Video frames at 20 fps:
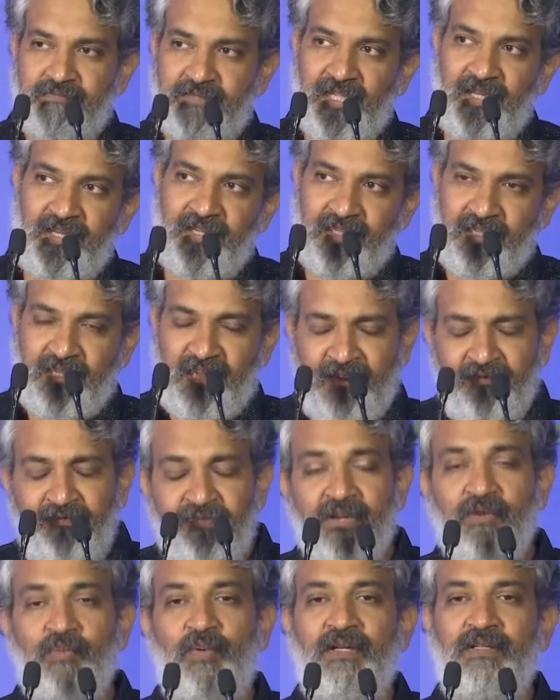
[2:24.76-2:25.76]
telling
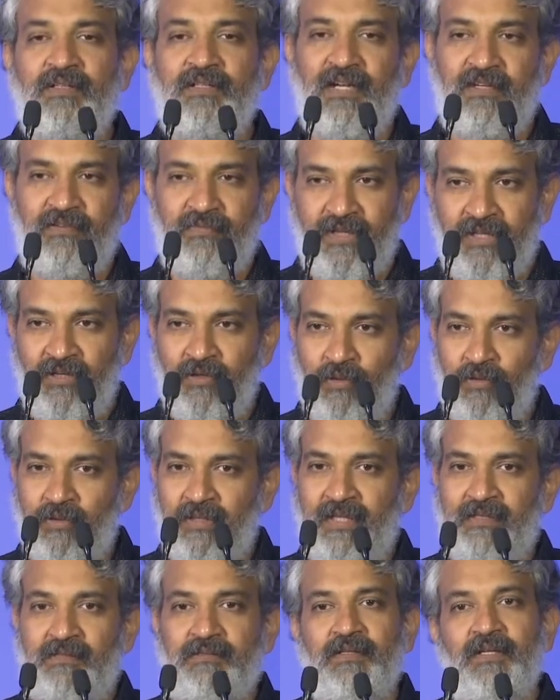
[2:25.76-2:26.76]
everyone that we know
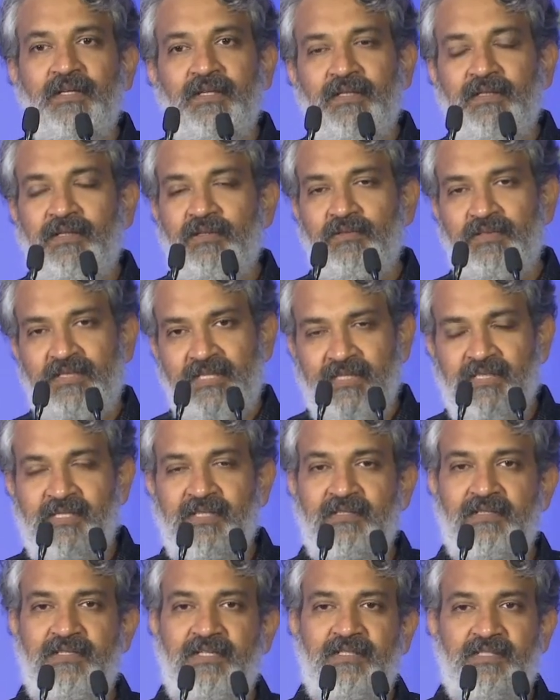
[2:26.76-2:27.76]
that such
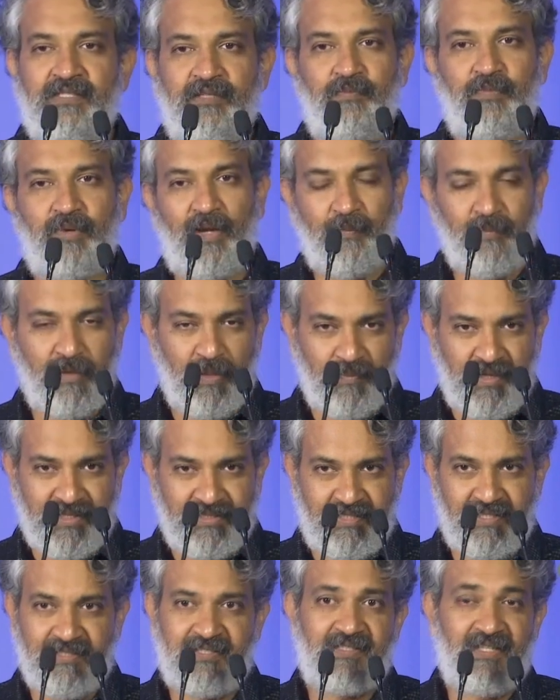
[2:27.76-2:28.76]
and such a problem
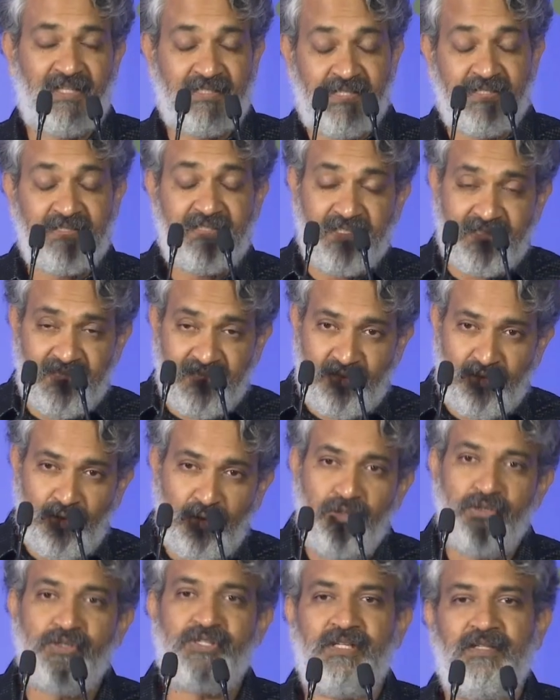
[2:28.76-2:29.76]
exists, such and such a
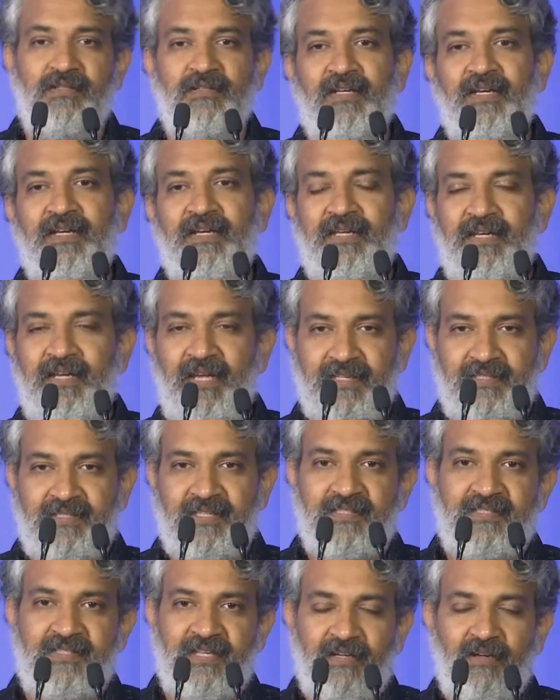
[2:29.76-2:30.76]
solution
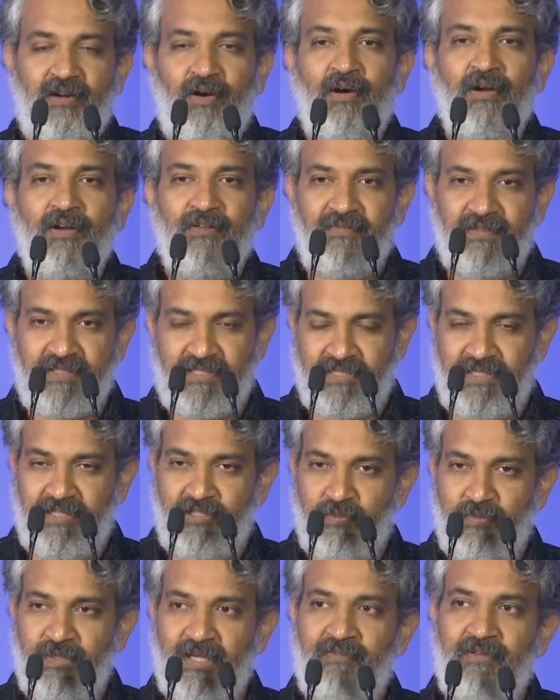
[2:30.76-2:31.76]
exists, and all of us
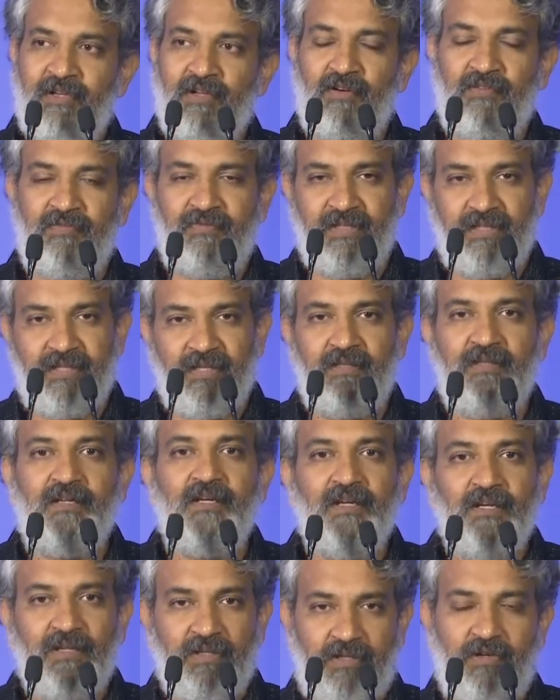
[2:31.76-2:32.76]
need to be aware of it and
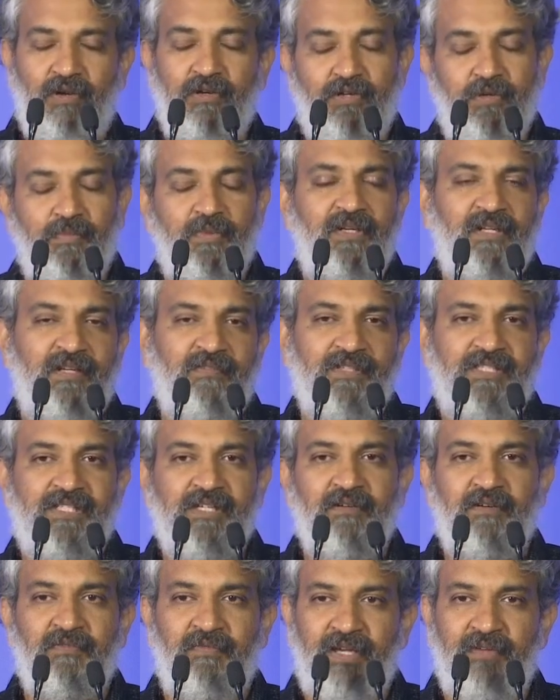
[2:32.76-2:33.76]
contribute in
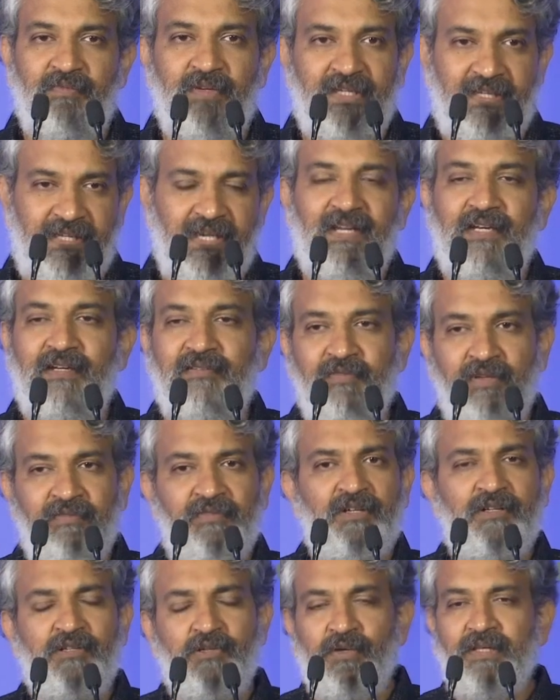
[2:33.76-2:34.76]
whichever way we can. We
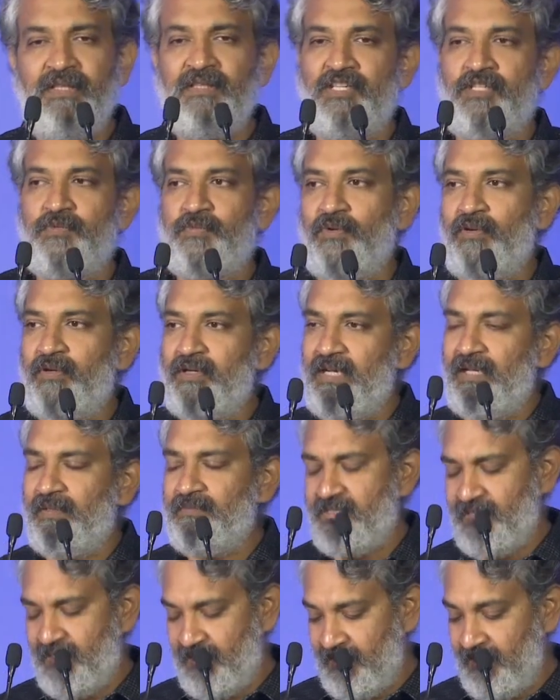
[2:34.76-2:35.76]
were doing these
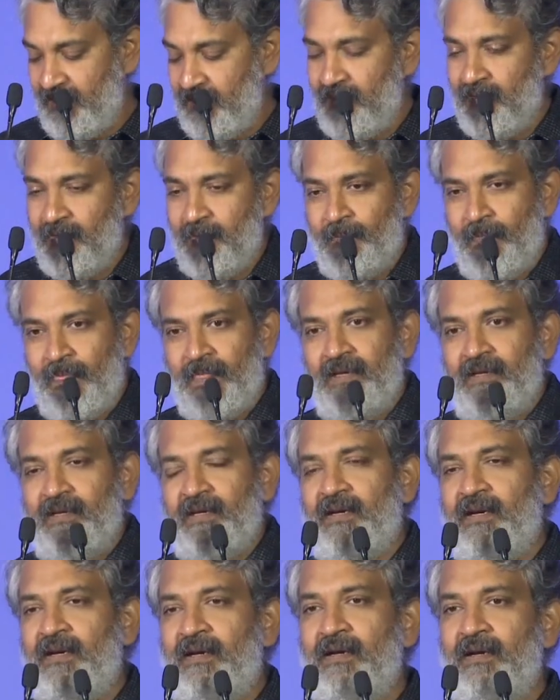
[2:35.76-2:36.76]
programs, and then
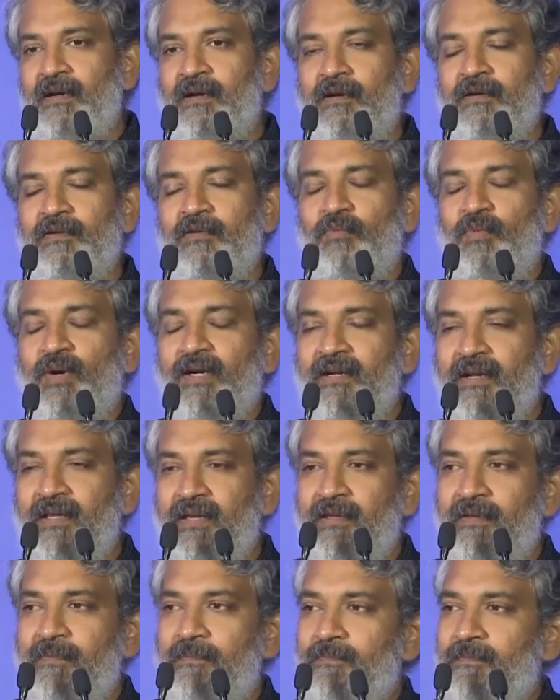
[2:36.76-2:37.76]
one
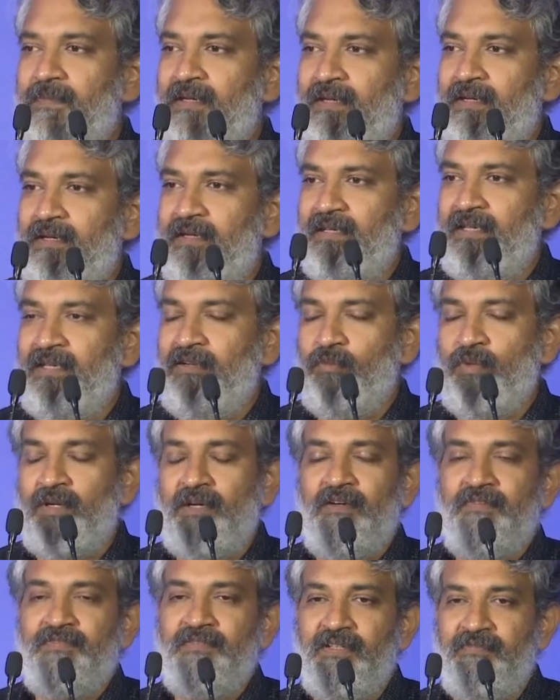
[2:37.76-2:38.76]
day in
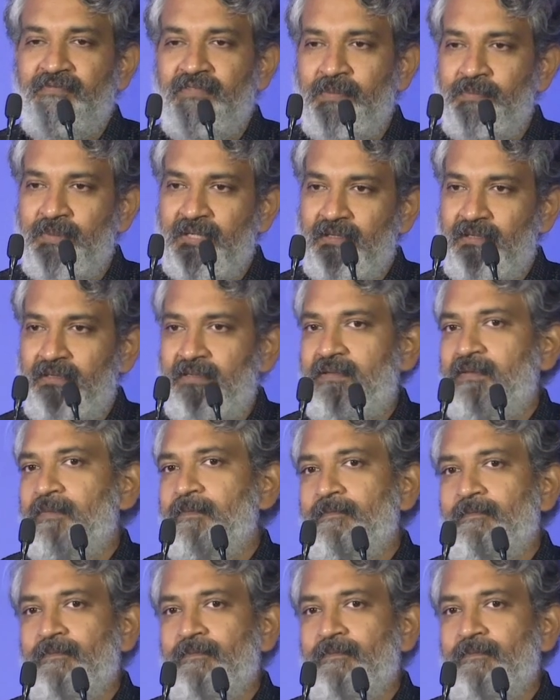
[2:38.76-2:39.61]
one of the webinar,